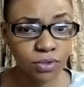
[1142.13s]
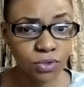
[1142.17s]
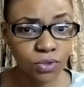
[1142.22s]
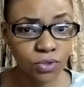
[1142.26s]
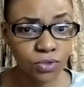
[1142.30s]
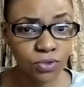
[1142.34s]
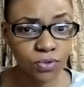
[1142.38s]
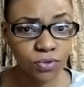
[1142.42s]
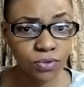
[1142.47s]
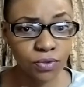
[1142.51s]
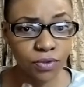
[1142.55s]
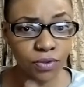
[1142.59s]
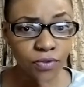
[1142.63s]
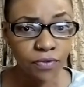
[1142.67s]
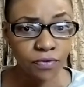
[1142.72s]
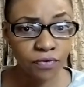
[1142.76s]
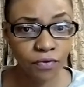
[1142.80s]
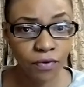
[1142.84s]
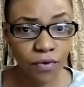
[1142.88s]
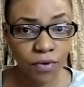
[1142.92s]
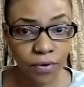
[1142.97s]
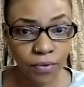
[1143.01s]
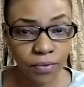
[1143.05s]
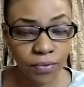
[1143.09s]
to the
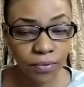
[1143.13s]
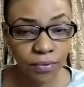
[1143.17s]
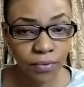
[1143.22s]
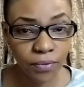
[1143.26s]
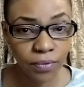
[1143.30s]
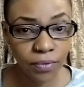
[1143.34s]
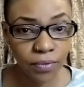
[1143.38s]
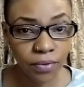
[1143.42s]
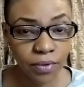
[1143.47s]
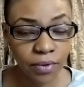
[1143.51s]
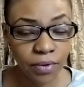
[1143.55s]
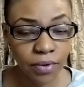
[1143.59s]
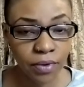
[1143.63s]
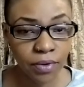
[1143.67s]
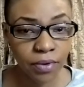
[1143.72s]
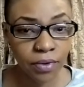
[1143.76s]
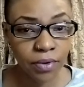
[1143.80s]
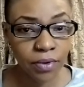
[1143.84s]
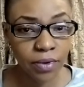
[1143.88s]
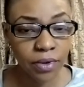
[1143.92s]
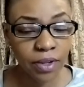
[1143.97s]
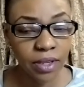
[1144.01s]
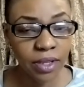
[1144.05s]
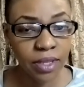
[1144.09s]
throne,
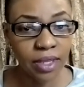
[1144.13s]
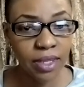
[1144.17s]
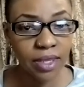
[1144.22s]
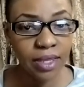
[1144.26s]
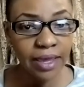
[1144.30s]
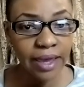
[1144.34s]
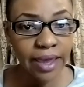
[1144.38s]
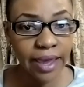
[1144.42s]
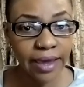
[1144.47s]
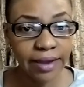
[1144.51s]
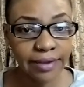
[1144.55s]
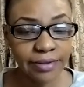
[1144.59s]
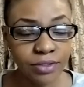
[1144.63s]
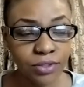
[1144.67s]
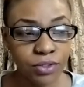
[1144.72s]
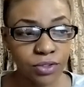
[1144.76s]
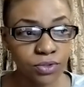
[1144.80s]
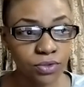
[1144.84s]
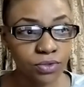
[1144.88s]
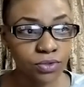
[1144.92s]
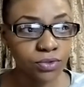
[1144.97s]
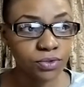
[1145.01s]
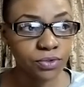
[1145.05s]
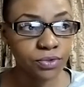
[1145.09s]
he had
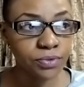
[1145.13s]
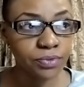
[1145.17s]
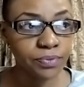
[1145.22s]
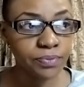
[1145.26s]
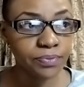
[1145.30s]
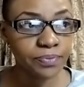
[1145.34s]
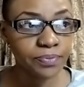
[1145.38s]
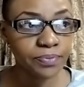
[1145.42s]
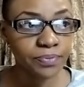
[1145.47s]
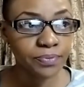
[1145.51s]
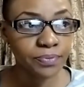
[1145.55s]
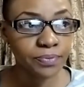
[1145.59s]
to,